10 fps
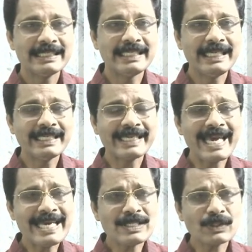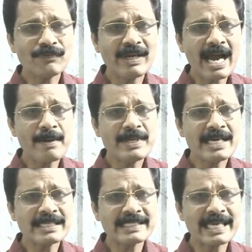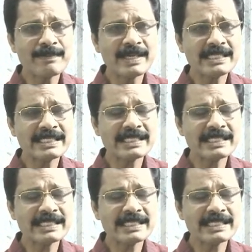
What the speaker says: In the case of laminar stamens,